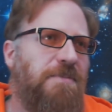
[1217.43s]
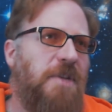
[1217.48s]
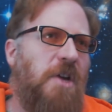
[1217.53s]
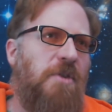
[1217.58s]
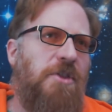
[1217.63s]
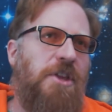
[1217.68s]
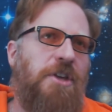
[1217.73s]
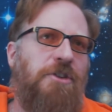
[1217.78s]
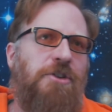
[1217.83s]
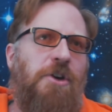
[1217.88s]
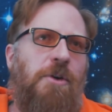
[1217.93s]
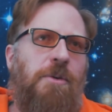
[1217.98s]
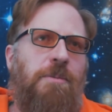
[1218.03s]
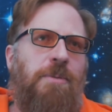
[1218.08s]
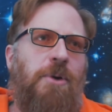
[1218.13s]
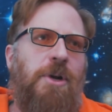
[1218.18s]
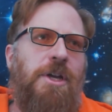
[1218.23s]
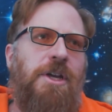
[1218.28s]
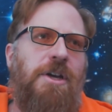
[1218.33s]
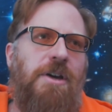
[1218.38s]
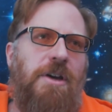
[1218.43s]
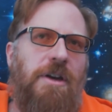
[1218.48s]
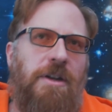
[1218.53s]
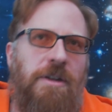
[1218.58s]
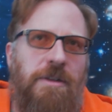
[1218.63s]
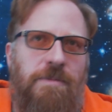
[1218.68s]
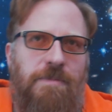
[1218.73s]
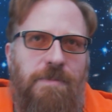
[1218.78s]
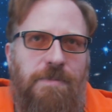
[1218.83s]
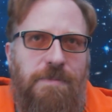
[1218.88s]
Everything's going pretty
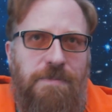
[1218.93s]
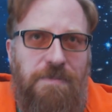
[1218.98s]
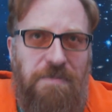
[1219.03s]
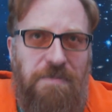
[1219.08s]
good.